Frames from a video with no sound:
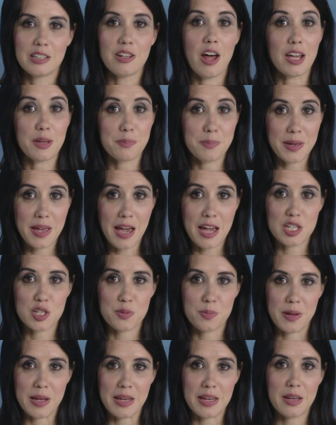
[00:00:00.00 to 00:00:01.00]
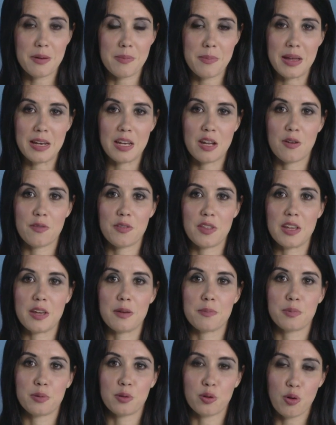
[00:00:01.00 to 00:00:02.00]
Like BHP, many of
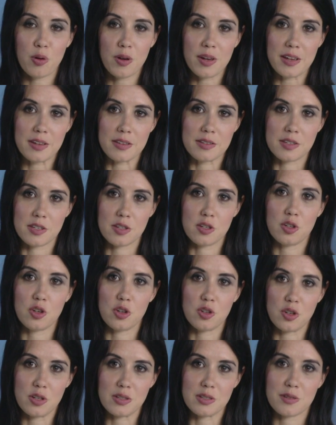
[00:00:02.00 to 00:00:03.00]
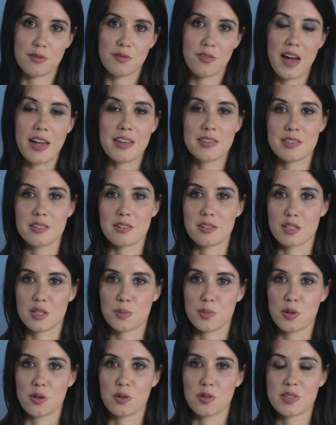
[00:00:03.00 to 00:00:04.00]
the employers unions face in
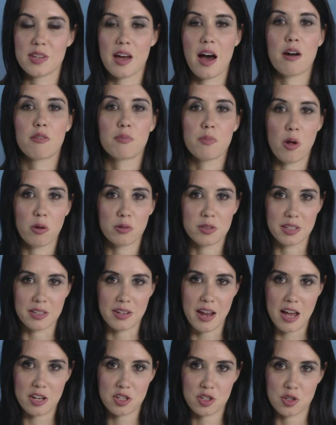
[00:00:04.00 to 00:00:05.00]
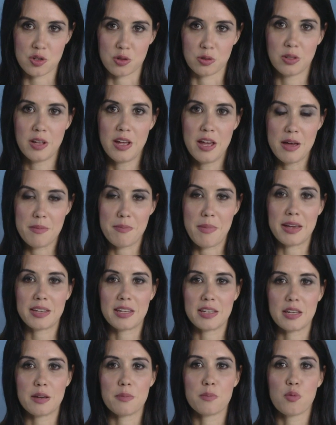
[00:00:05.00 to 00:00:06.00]
disputes are multinational,
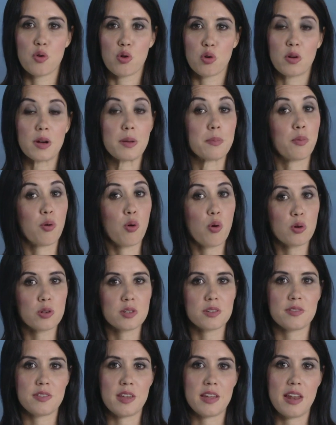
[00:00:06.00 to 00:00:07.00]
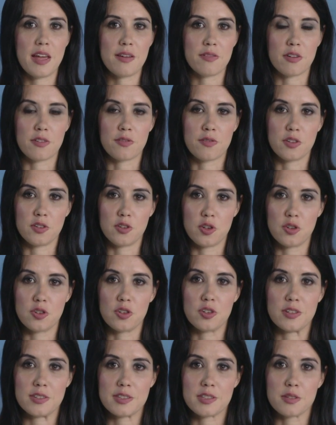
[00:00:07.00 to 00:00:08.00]
making it more important than ever for
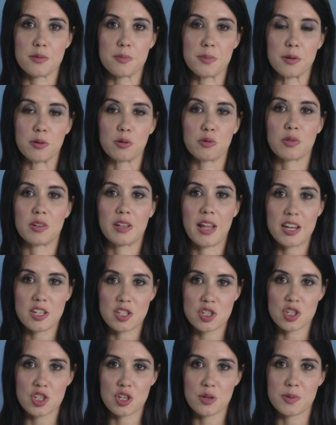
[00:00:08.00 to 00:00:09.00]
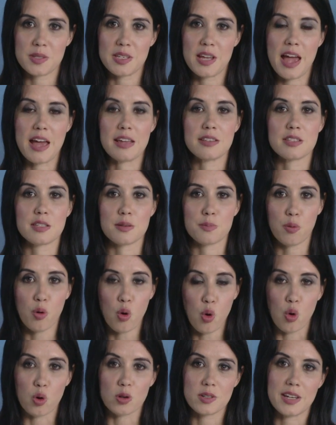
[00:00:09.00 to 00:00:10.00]
unionists to build relationships and
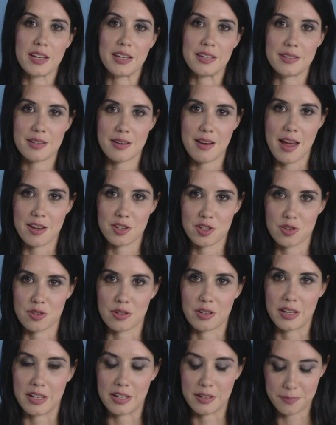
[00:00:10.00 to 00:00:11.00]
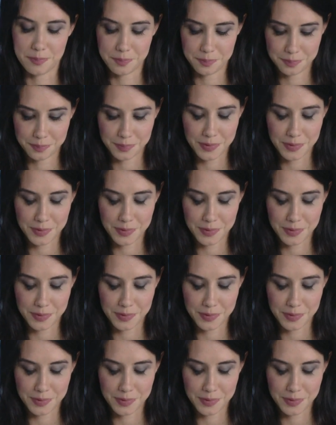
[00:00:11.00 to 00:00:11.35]
support internationally.